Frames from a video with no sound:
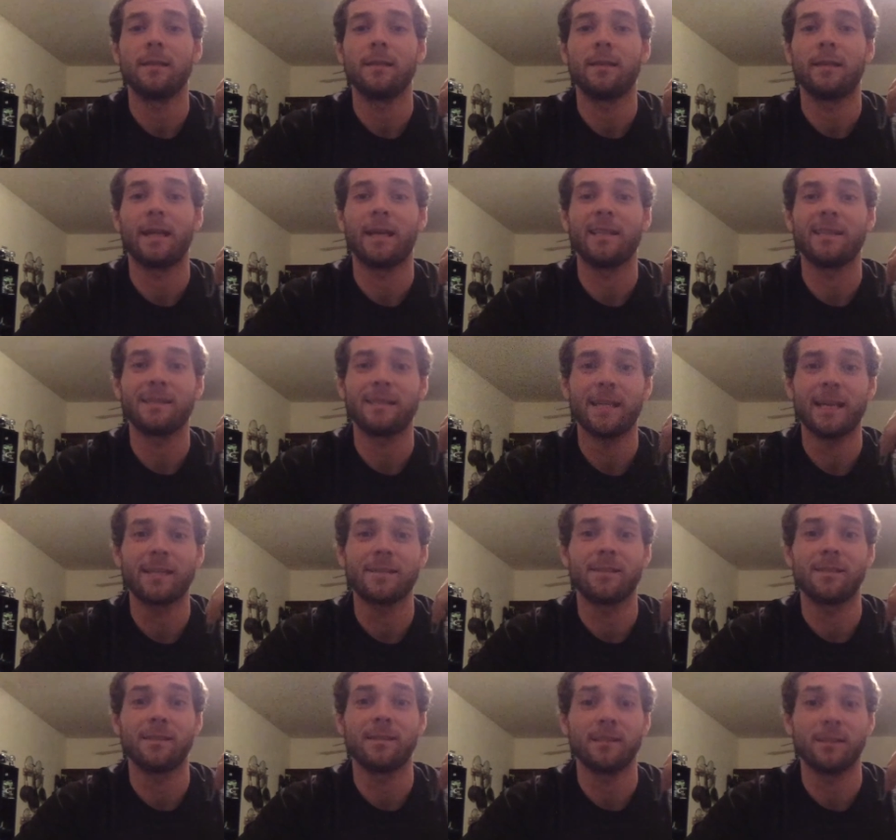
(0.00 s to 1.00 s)
that
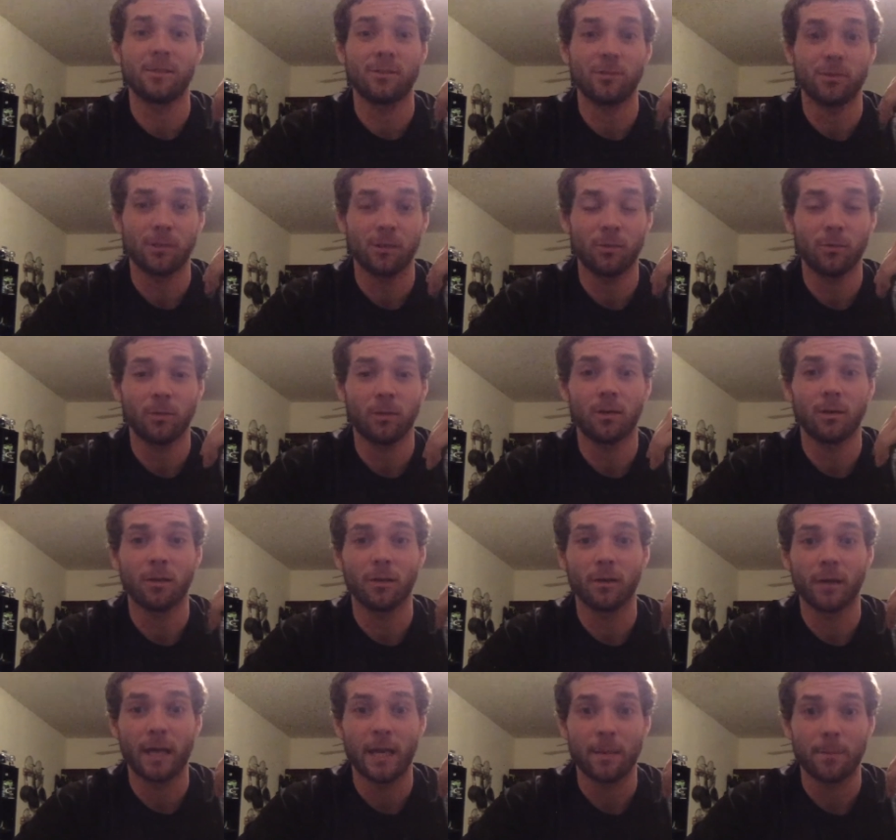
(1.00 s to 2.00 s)
Texas is no
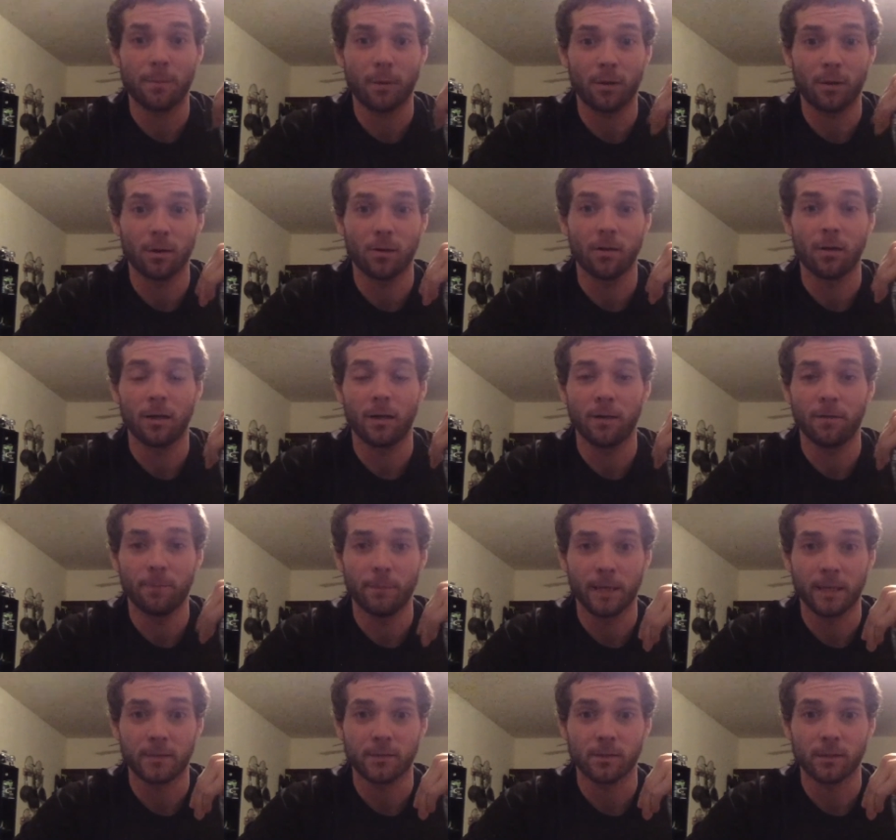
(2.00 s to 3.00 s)
longer a part of
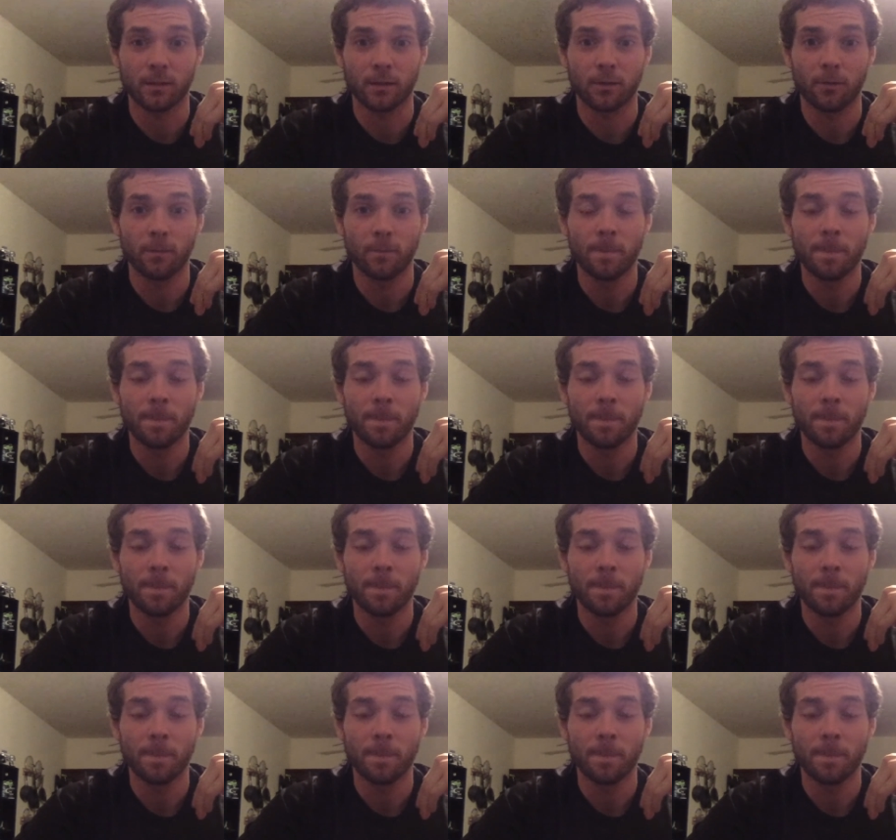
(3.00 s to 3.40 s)
Mexico.